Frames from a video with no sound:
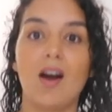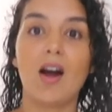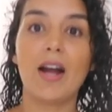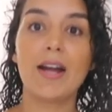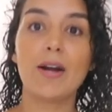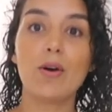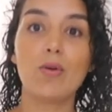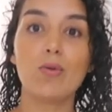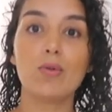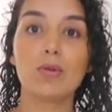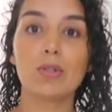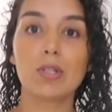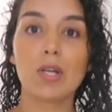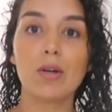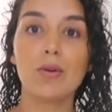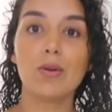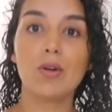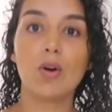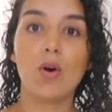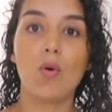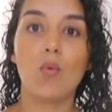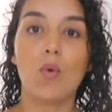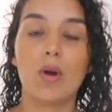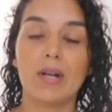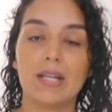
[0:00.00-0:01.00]
I also
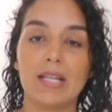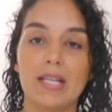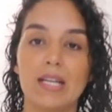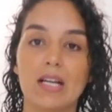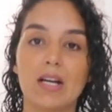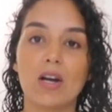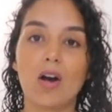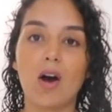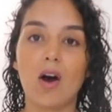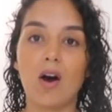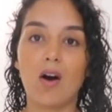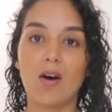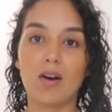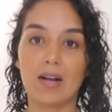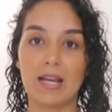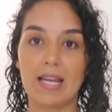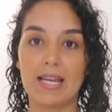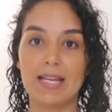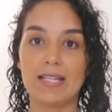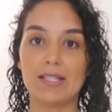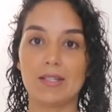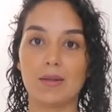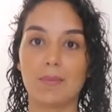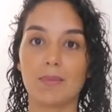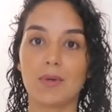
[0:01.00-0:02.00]
got one in a
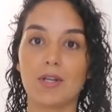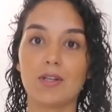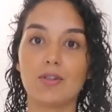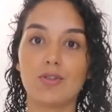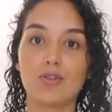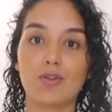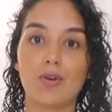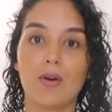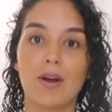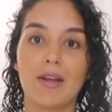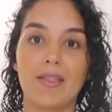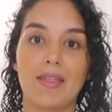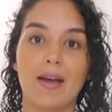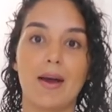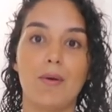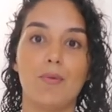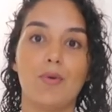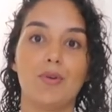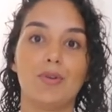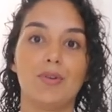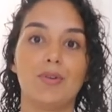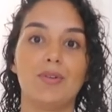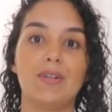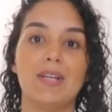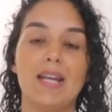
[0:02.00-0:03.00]
khaki, so I'm going to try that
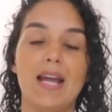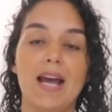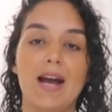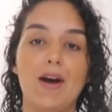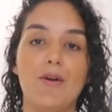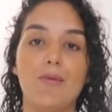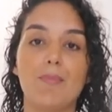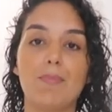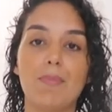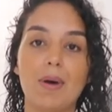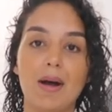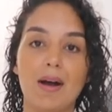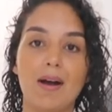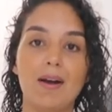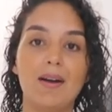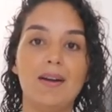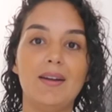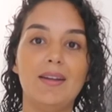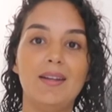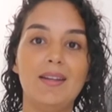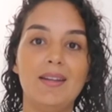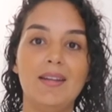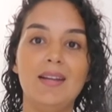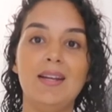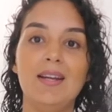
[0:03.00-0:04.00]
one on now,
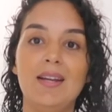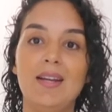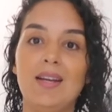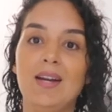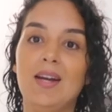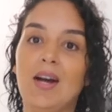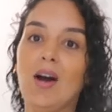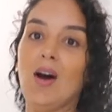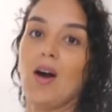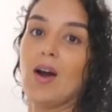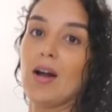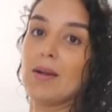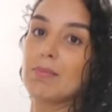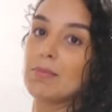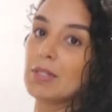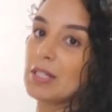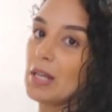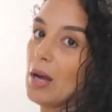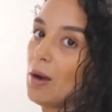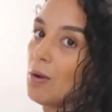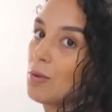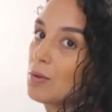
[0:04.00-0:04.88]
but I'm so